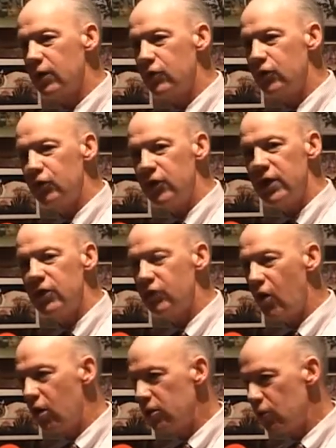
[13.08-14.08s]
cities
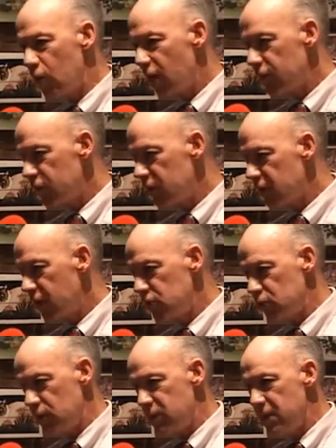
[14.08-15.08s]
all across the
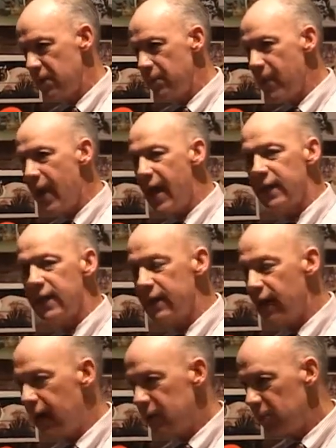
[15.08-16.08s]
country and
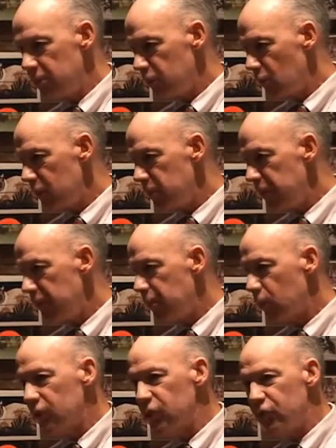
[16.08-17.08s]
get unemployed
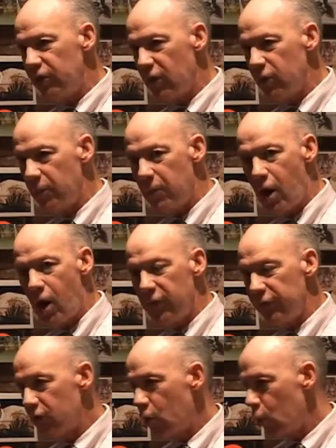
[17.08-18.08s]
people to sell them
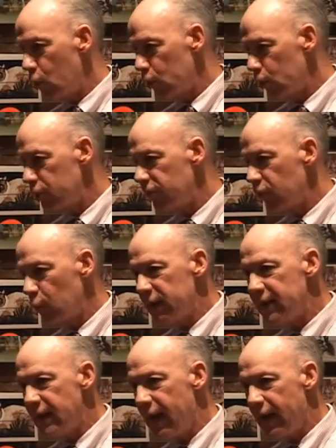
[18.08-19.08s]
on the corners for a
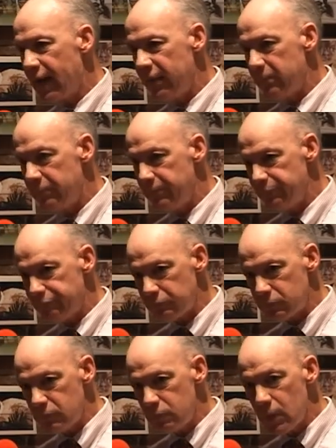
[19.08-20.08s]
dime.
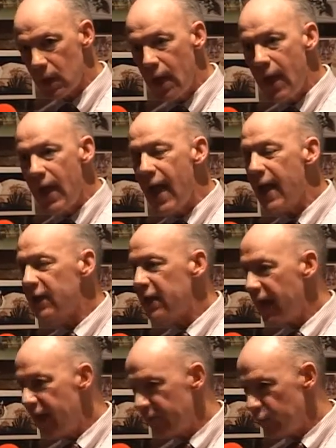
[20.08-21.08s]
And
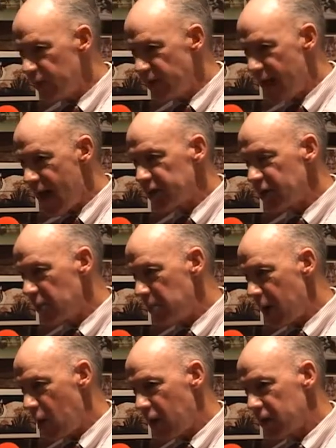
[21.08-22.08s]
in every town in
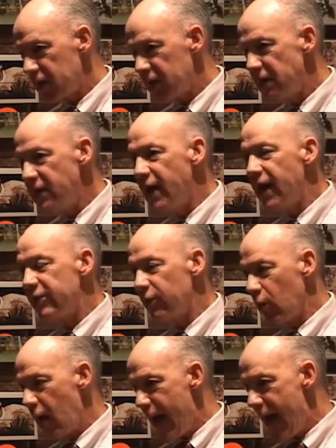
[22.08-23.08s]
America,
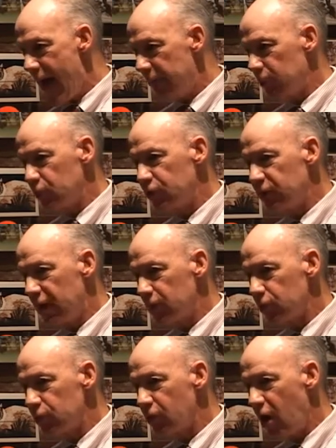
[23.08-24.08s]
there are apple
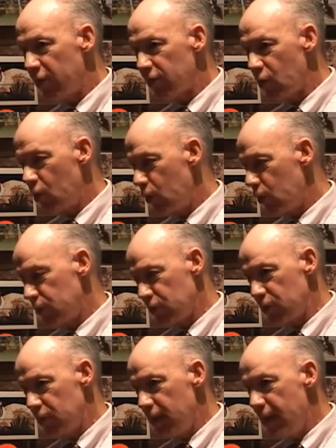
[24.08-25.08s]
sellers on the
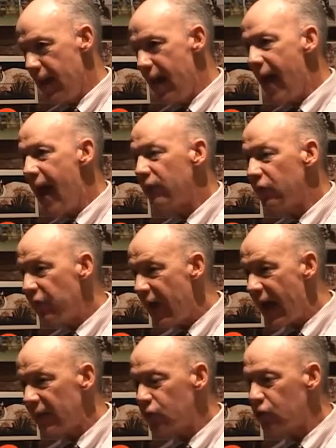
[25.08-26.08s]
corner. And
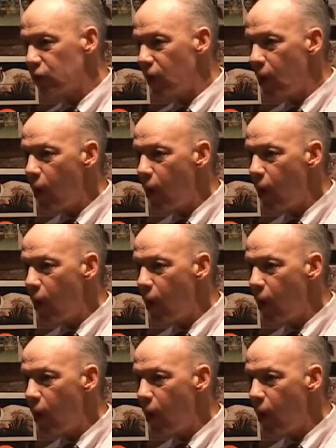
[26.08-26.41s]
that's